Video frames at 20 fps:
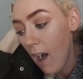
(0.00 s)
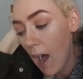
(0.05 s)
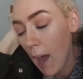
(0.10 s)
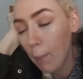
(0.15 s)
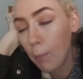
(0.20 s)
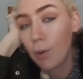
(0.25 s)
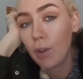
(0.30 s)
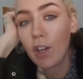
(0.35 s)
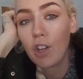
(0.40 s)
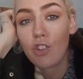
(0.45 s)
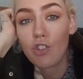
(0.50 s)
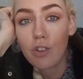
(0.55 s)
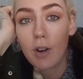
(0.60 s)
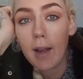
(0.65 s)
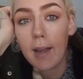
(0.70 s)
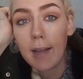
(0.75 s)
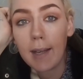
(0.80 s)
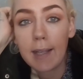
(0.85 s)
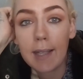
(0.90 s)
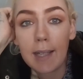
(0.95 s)
I'm going to
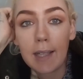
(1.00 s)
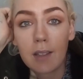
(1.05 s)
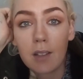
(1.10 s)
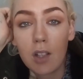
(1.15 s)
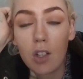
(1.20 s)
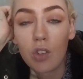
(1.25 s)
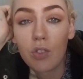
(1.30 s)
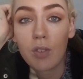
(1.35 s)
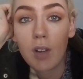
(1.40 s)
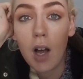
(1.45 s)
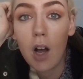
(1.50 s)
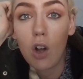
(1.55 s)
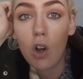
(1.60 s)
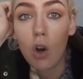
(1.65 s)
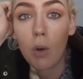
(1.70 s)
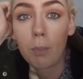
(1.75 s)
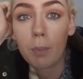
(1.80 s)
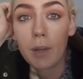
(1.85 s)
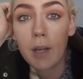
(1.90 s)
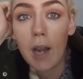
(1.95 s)
try and get this vlog
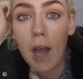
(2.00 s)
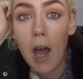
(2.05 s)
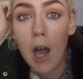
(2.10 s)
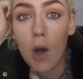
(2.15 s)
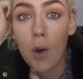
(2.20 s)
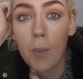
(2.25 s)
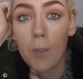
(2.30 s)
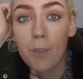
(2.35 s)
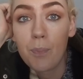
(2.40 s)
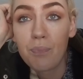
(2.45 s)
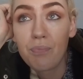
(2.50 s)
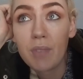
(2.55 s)
up now.